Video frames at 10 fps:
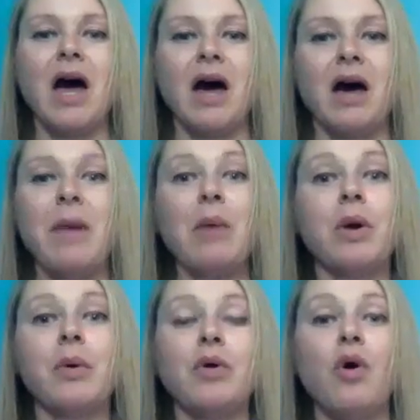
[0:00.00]
I
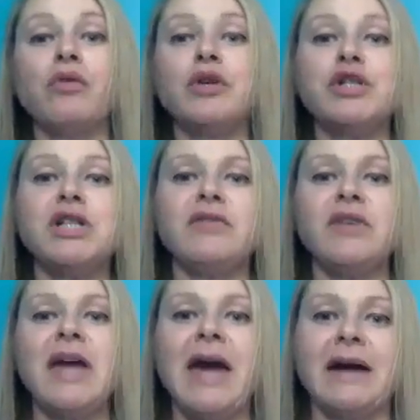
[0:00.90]
work with
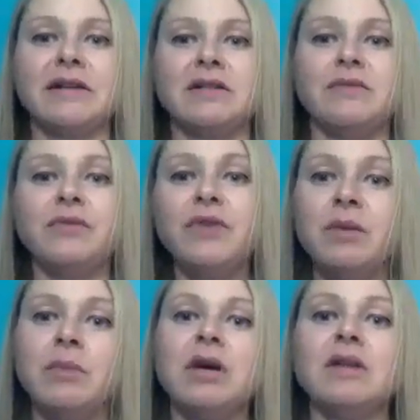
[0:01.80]
overachieving active
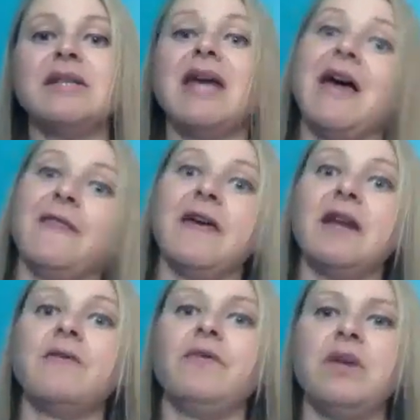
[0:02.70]
females and
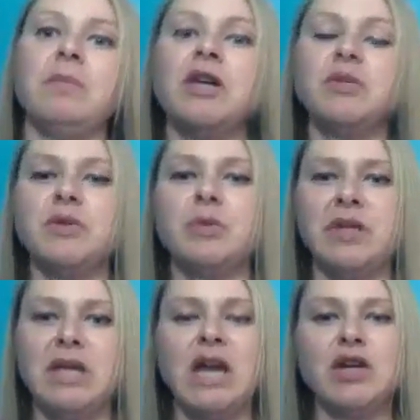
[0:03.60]
athletic females between
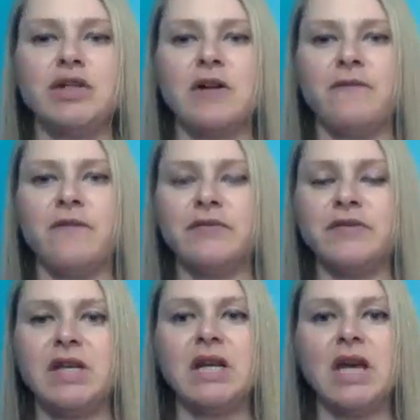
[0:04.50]
the ages of
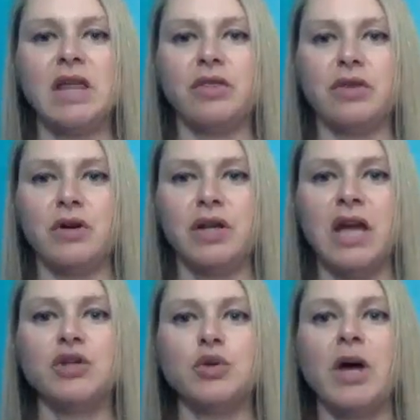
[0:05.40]
15 and
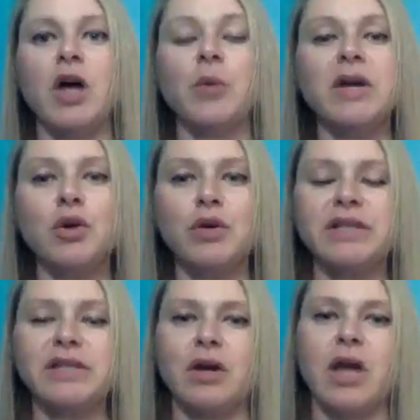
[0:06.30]
38 to help
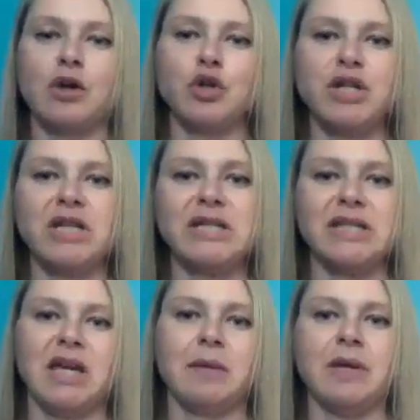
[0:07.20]
increase their energy and
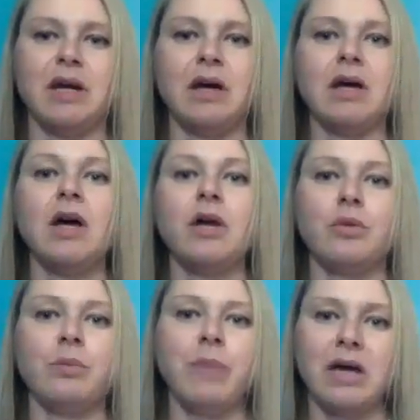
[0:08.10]
stamina
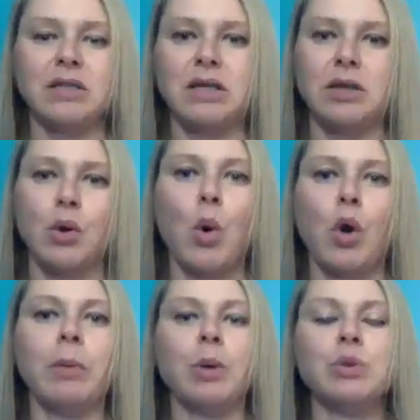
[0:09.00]
through balancing their
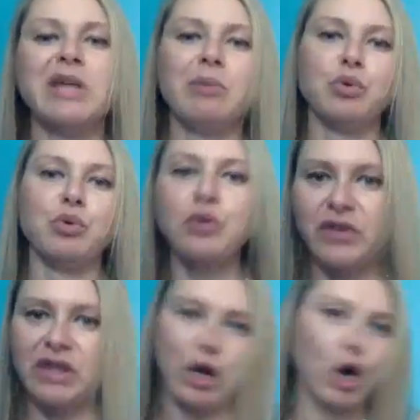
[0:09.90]
hormones,
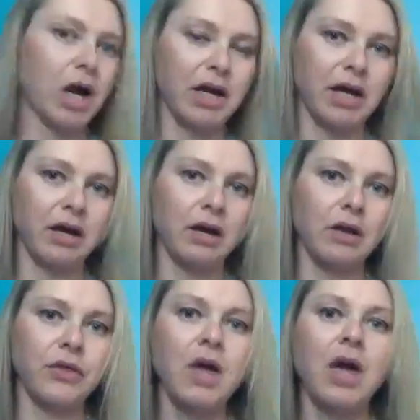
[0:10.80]
improving their gut
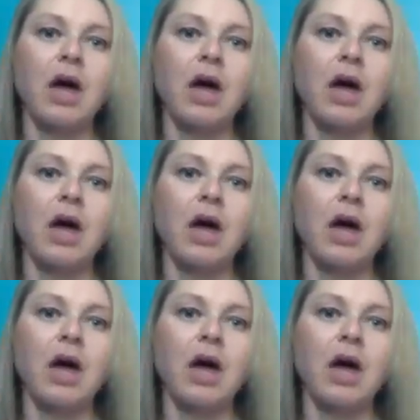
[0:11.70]
health,